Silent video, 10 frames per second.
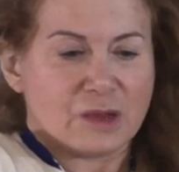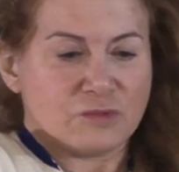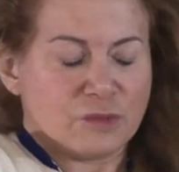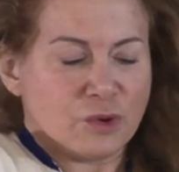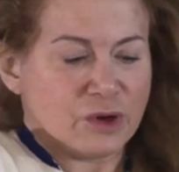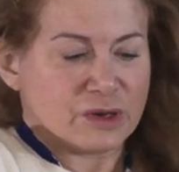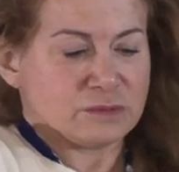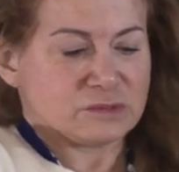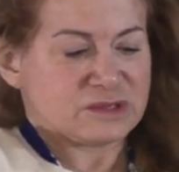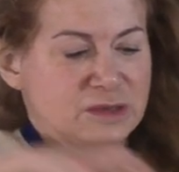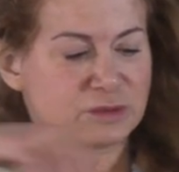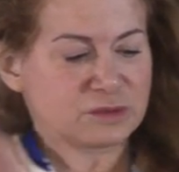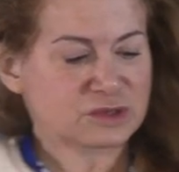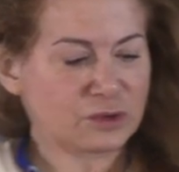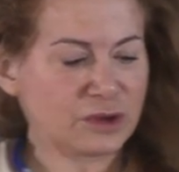report, see what
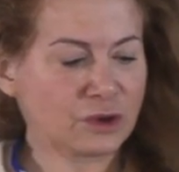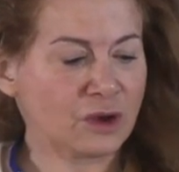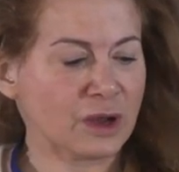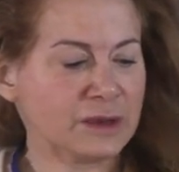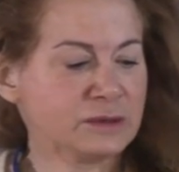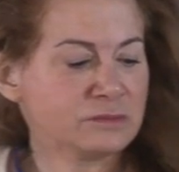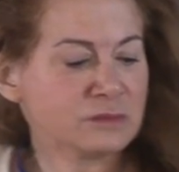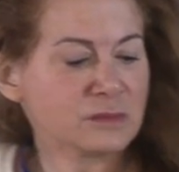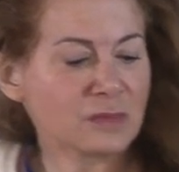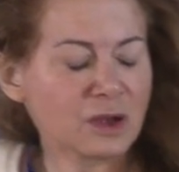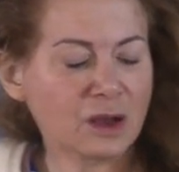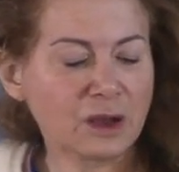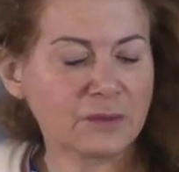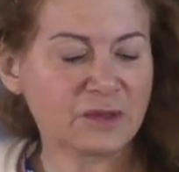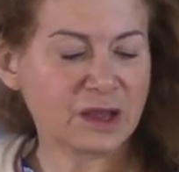was going on.
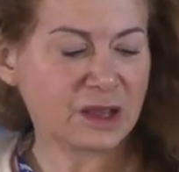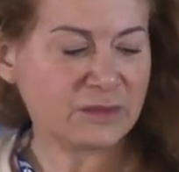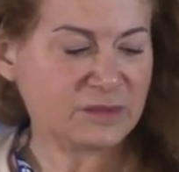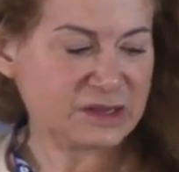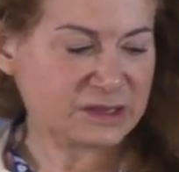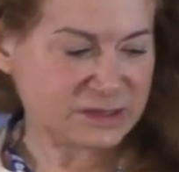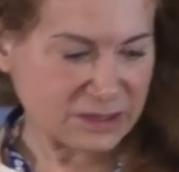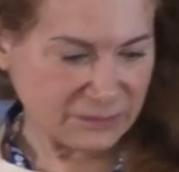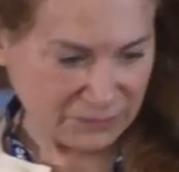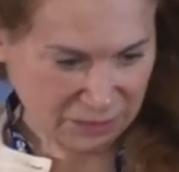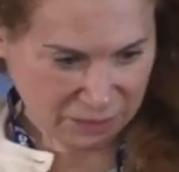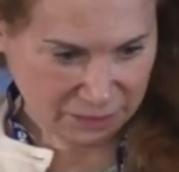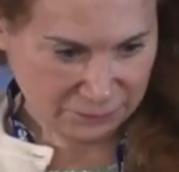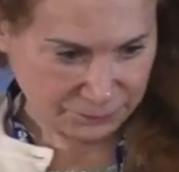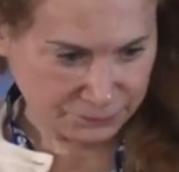They gave me the stiff
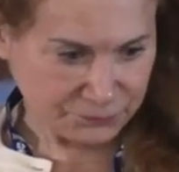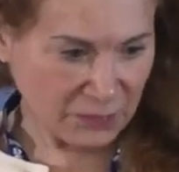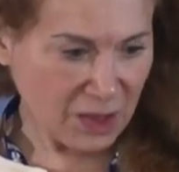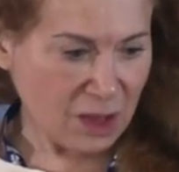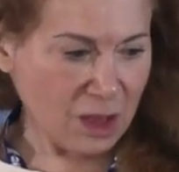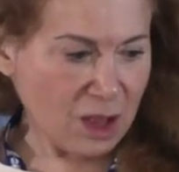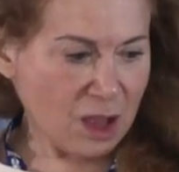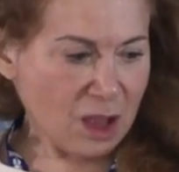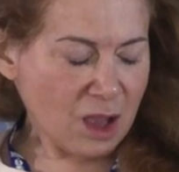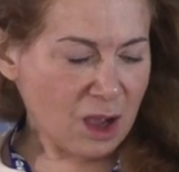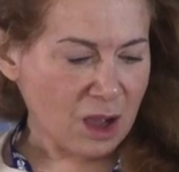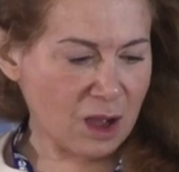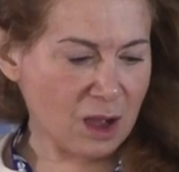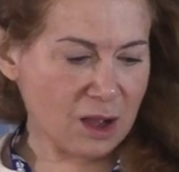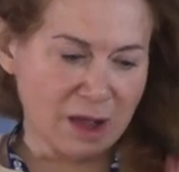arm.
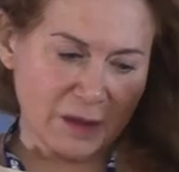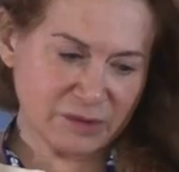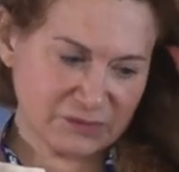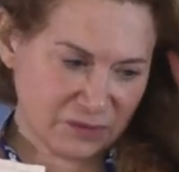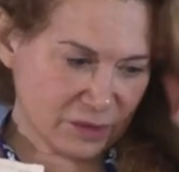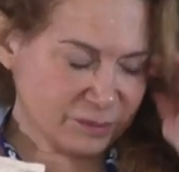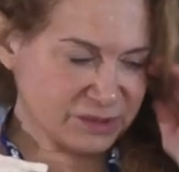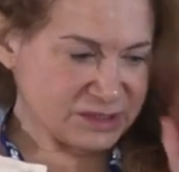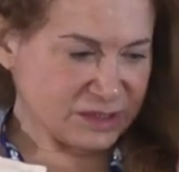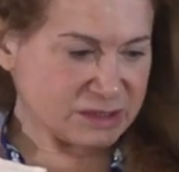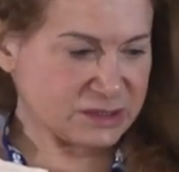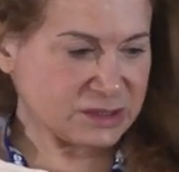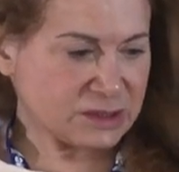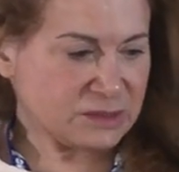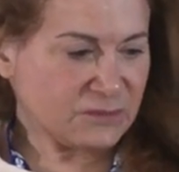I was very
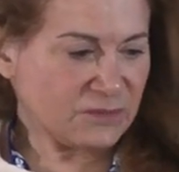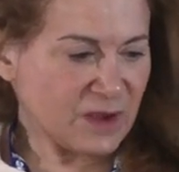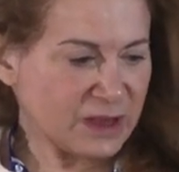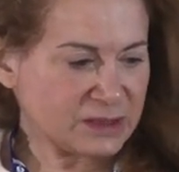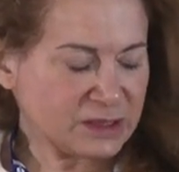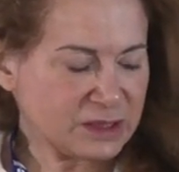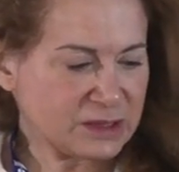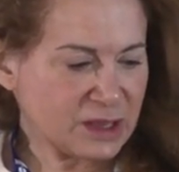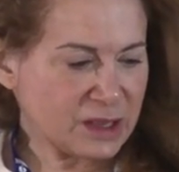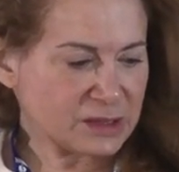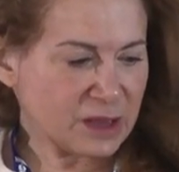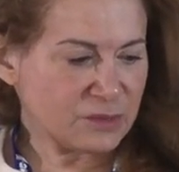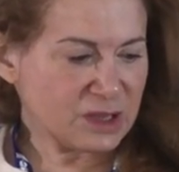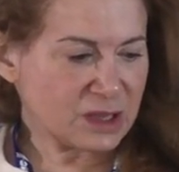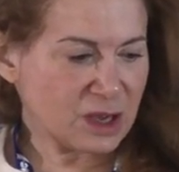persistent. Finally, they
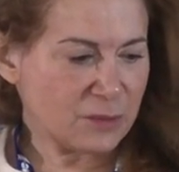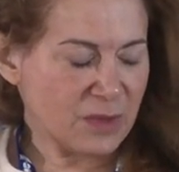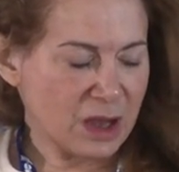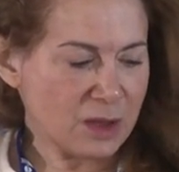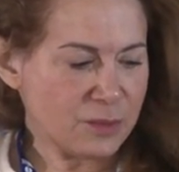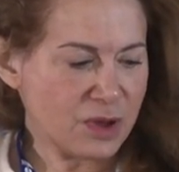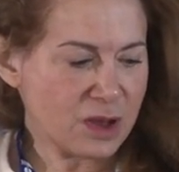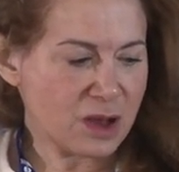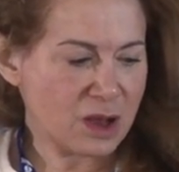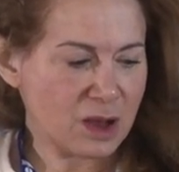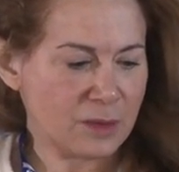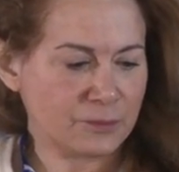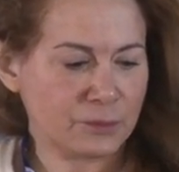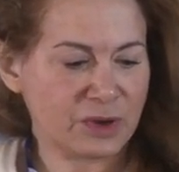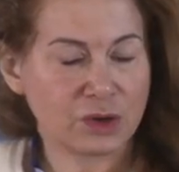let me come up,
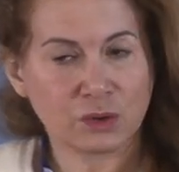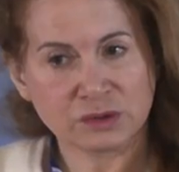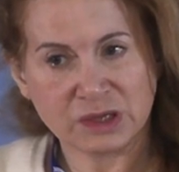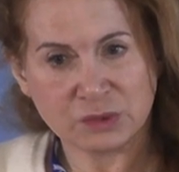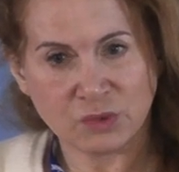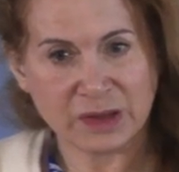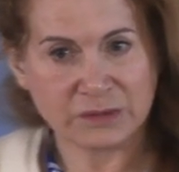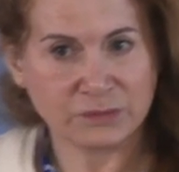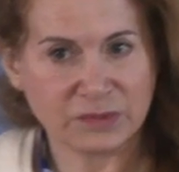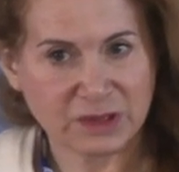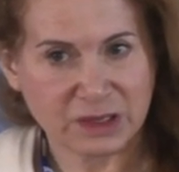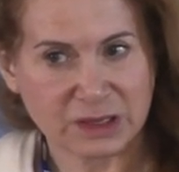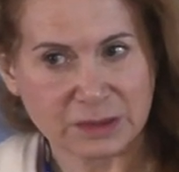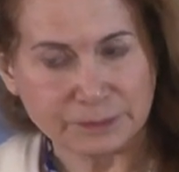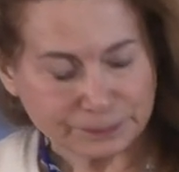but only when
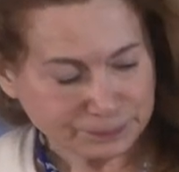the